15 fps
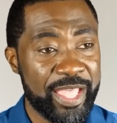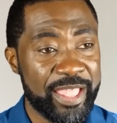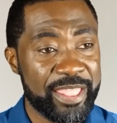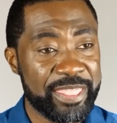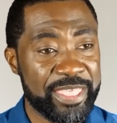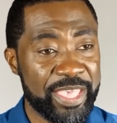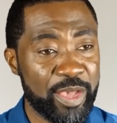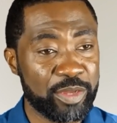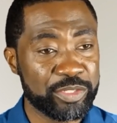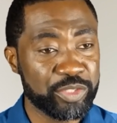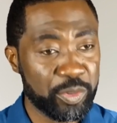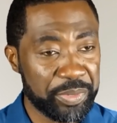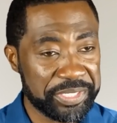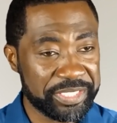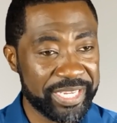They
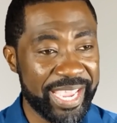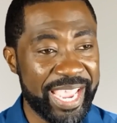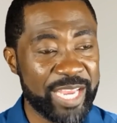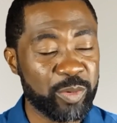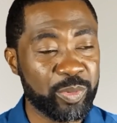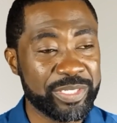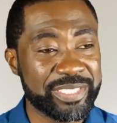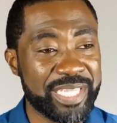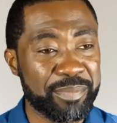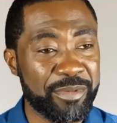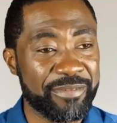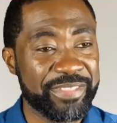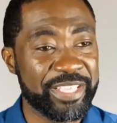also returned with some of